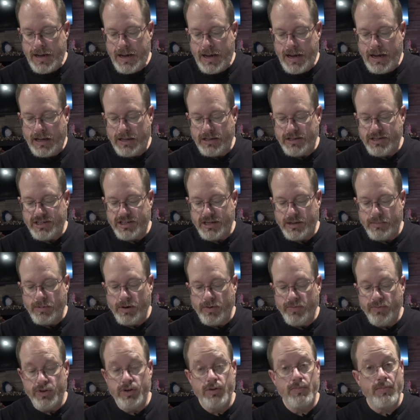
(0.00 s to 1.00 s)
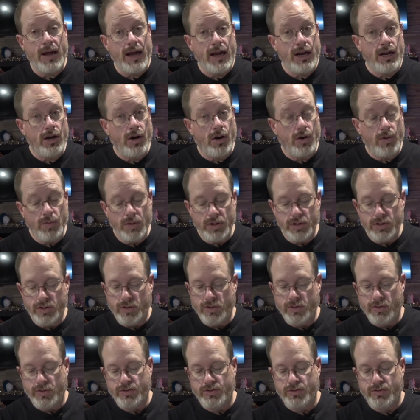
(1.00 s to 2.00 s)
And some of you may know, and
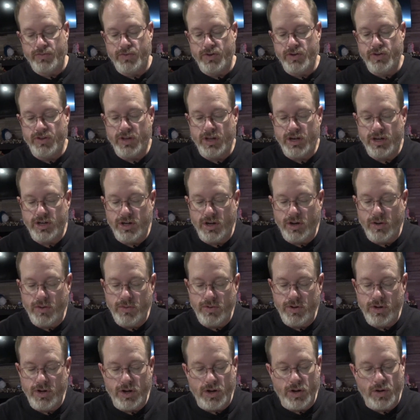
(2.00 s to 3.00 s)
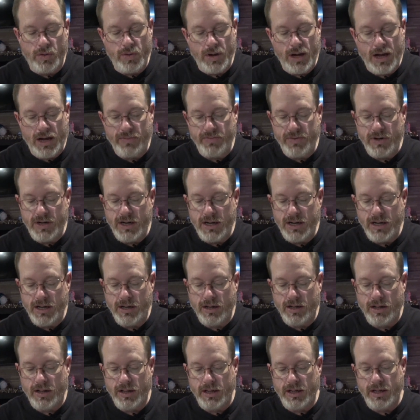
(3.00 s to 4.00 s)
those of you that don't know, Heaven
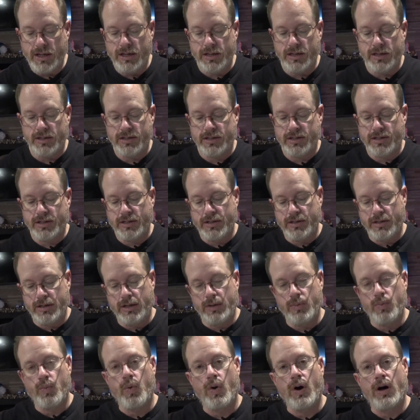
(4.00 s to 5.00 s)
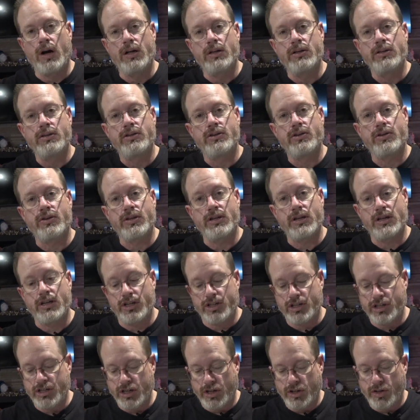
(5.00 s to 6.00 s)
Hill is the ones or the
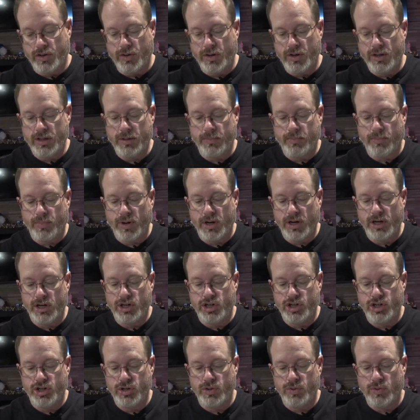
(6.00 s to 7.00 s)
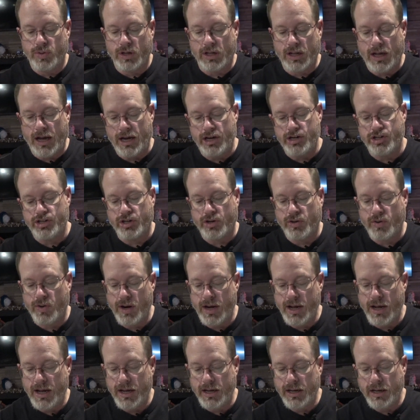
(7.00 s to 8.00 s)
distillery that brings you Elijah
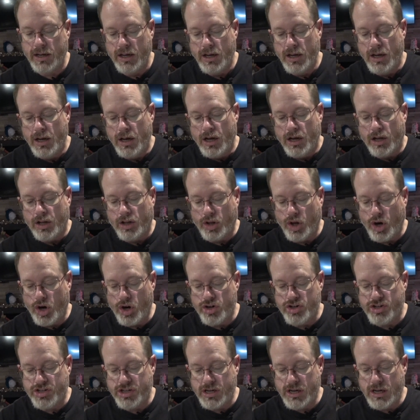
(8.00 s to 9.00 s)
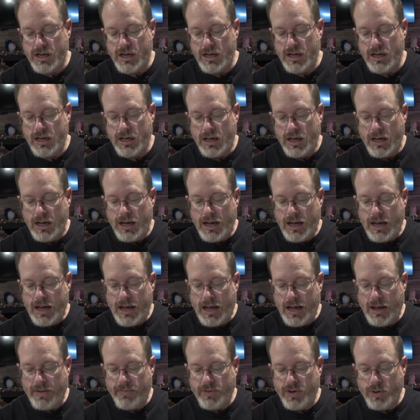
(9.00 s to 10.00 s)
Craig, Larceny,
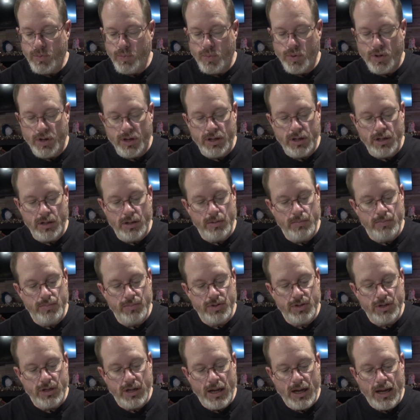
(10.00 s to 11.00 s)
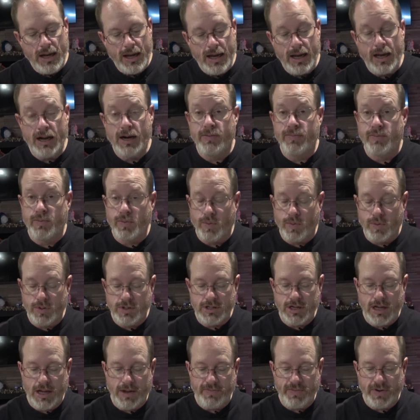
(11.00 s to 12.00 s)
Evan Williams, and of
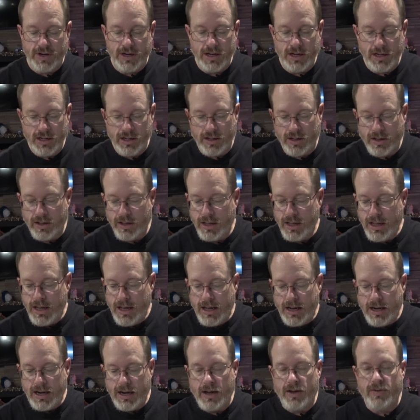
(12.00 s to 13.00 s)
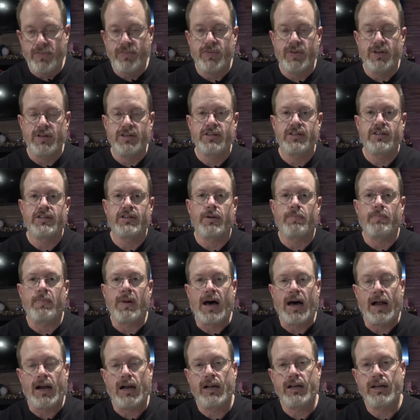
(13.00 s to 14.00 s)
course Heaven Hill. Now, this is a
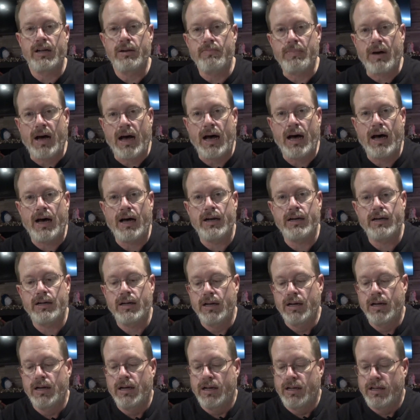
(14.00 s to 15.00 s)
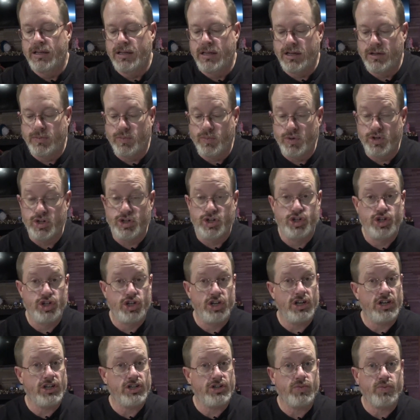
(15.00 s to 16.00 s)
bottled in bond that was
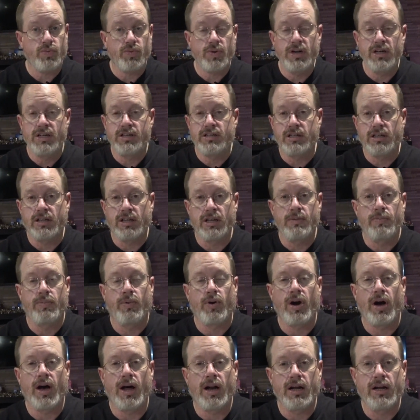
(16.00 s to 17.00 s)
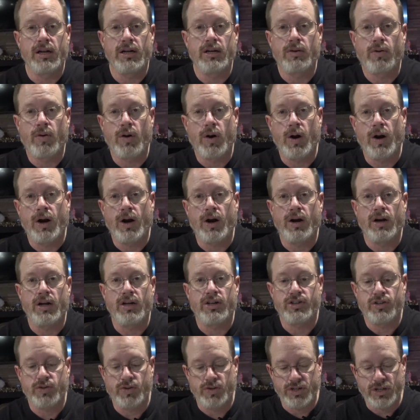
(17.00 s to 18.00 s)
just recently brought into our
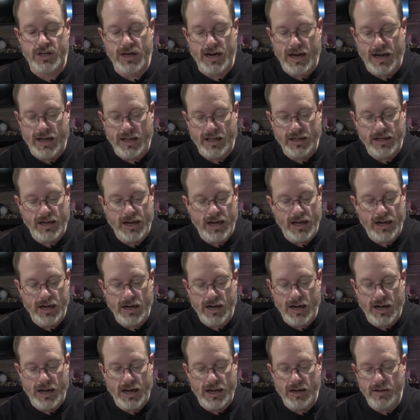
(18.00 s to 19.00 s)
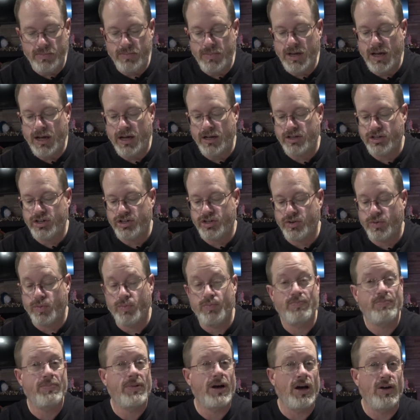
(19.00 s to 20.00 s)
area. So it's an allocated item yet.
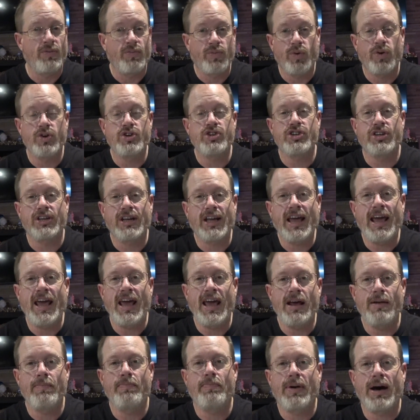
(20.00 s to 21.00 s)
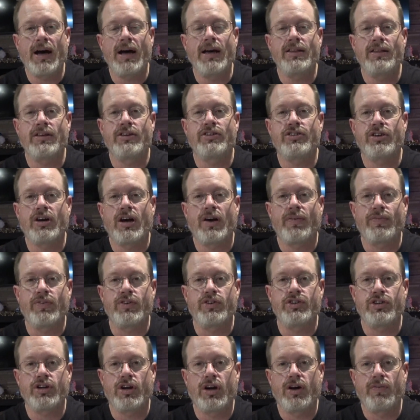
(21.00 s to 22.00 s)
So unfortunately can't buy this off the
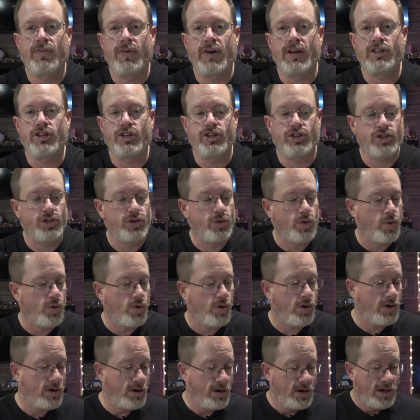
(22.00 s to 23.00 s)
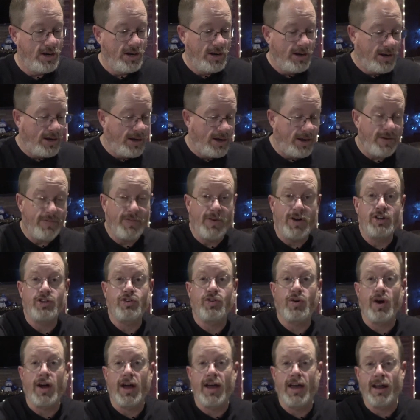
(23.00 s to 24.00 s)
shelf at the store. If I
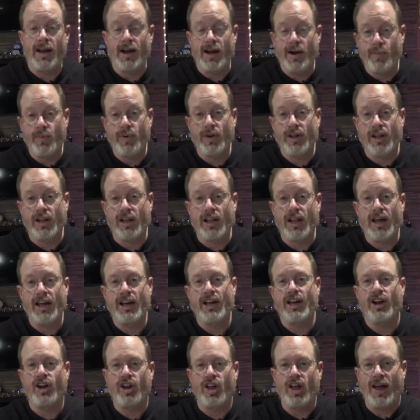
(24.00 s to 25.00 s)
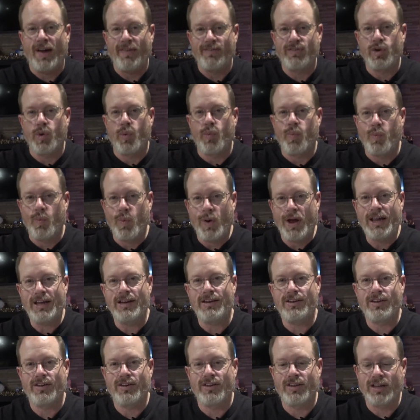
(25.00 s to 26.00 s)
try it and I really like it, I'll have to
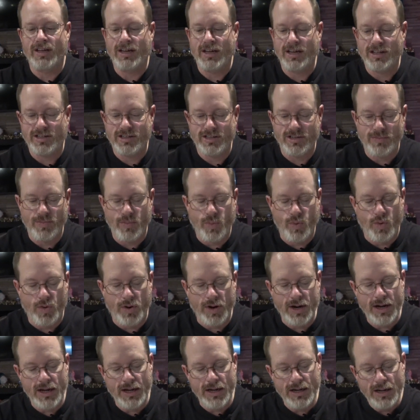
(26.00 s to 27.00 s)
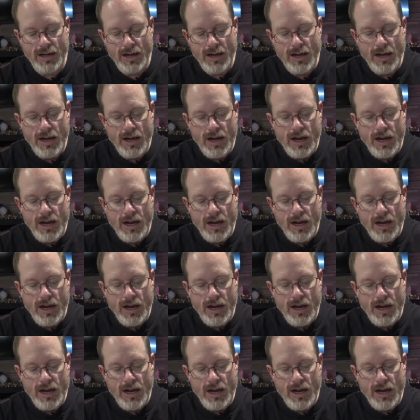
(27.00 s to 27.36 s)
wait till they get some more in.